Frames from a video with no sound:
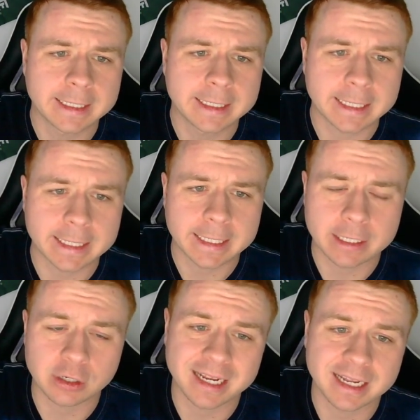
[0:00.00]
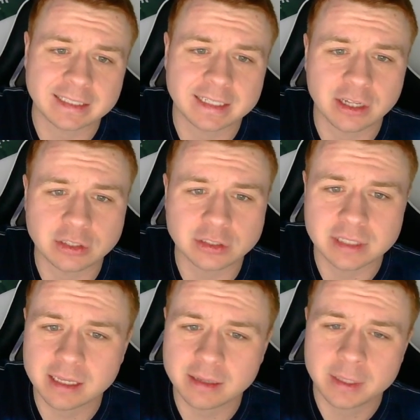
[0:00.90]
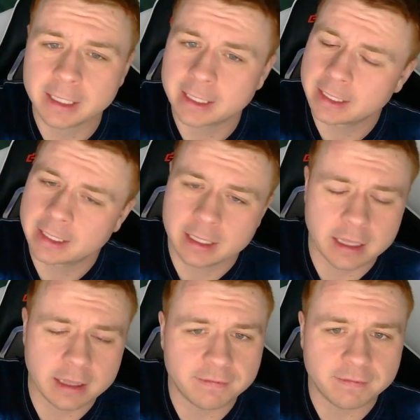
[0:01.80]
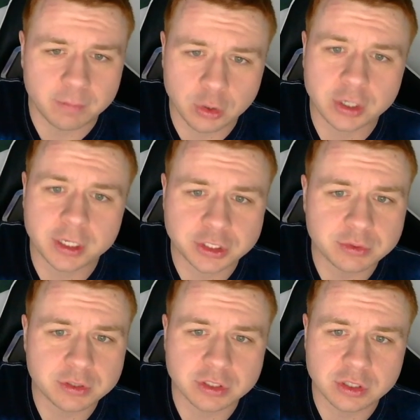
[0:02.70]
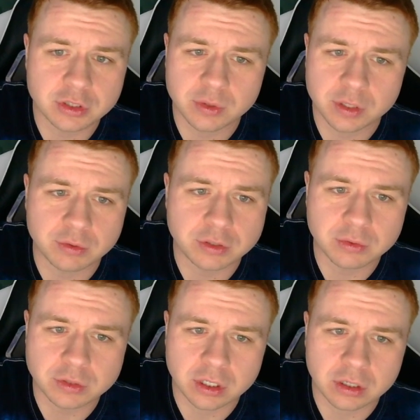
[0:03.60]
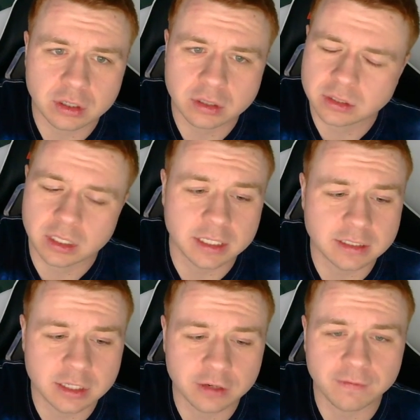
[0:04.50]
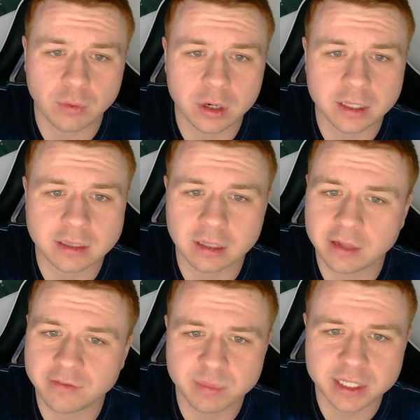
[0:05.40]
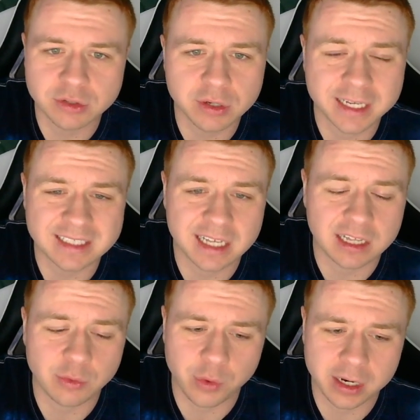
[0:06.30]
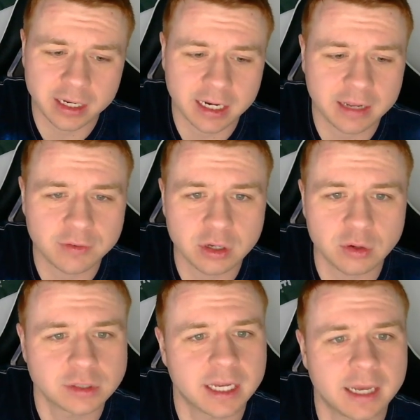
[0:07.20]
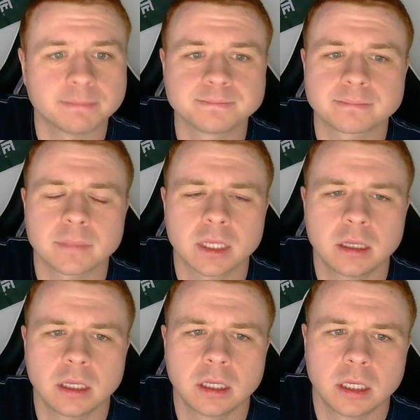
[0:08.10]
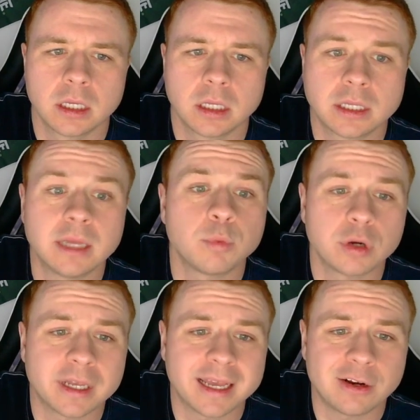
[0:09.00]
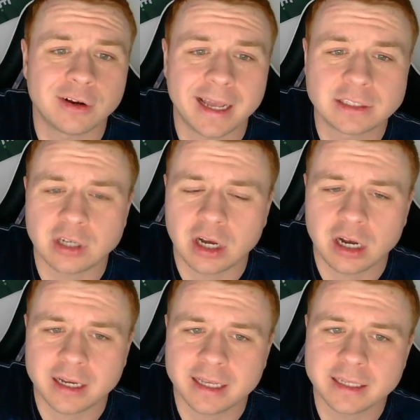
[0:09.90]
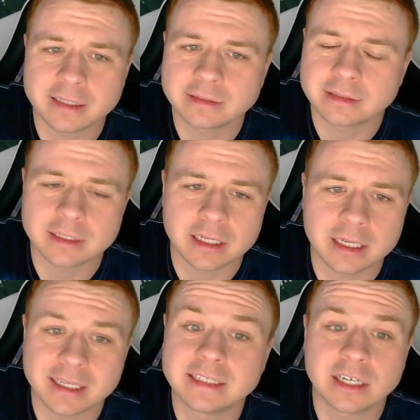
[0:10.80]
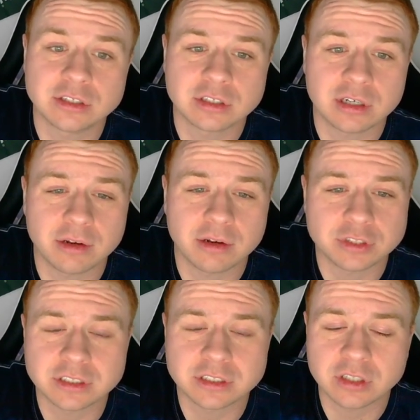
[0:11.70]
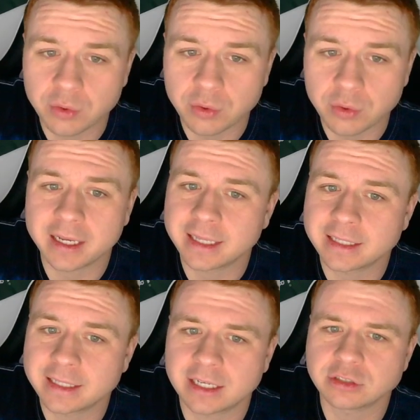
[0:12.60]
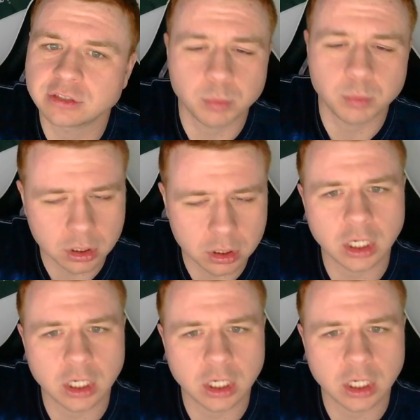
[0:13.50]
And her dad tells him, if Maria chooses you and you choose her, then he's here for it. They'll have a big Greek-Italian wedding and have a good old time. Then Maria and her dad talk, and he tells her how she's glowing and tells her to put her guard